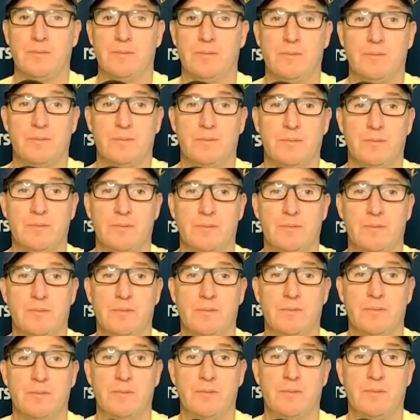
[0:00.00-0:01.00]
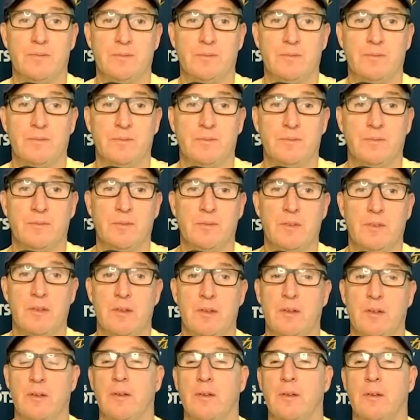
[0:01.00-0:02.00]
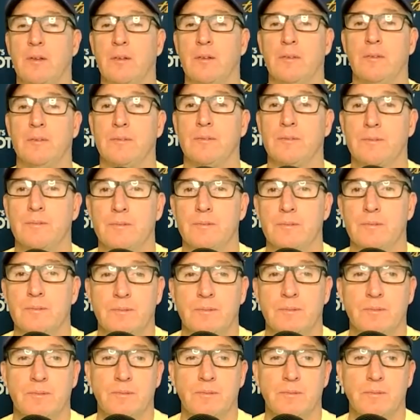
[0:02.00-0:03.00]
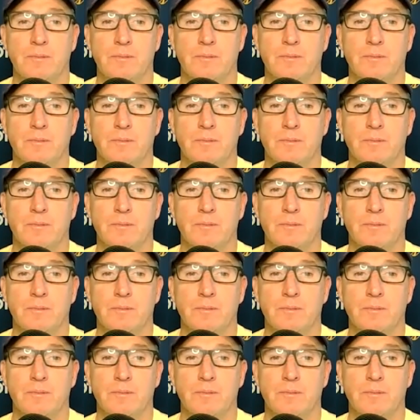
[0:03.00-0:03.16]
The person shown says nothing.